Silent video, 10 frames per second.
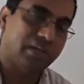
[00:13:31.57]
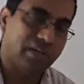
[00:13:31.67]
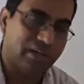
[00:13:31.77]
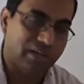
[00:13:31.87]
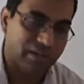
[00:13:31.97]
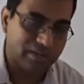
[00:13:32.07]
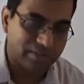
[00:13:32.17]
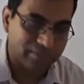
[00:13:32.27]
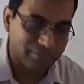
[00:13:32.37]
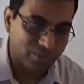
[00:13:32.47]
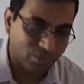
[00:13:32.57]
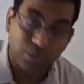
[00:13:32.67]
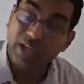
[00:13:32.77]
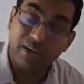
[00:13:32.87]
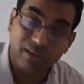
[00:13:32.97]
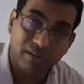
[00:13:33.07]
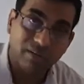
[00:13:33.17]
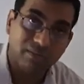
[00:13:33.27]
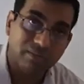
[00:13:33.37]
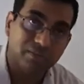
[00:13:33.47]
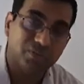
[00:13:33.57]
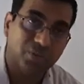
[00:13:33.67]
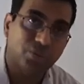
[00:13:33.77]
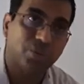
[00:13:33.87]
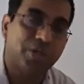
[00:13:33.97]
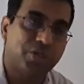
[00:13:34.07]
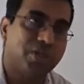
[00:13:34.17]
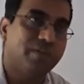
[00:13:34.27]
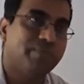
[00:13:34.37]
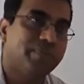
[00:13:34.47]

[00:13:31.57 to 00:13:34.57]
a routine situation